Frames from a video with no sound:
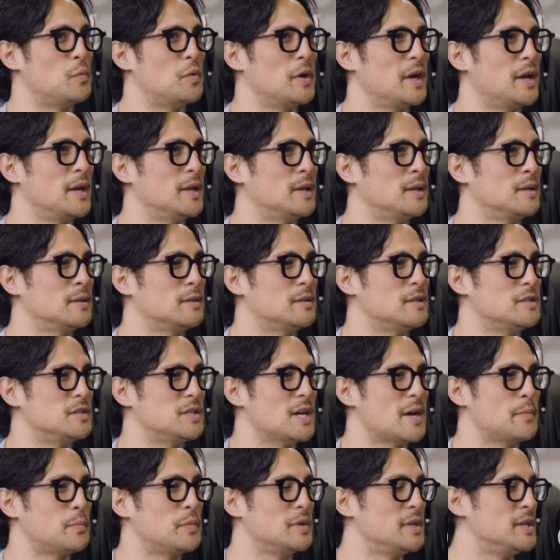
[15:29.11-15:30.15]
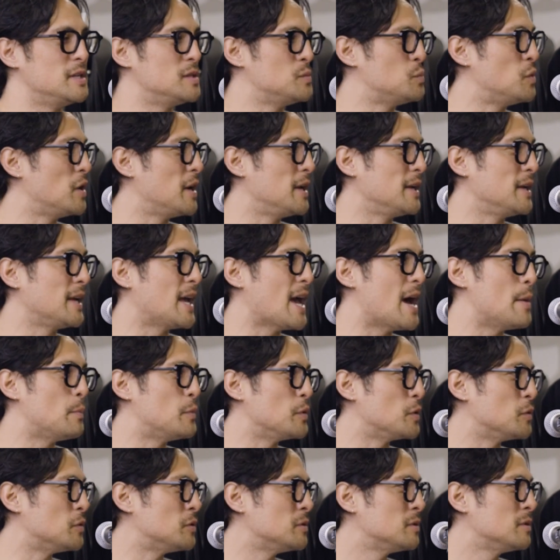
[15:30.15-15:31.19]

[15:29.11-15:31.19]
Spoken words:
brand, the Japanese brand Capital,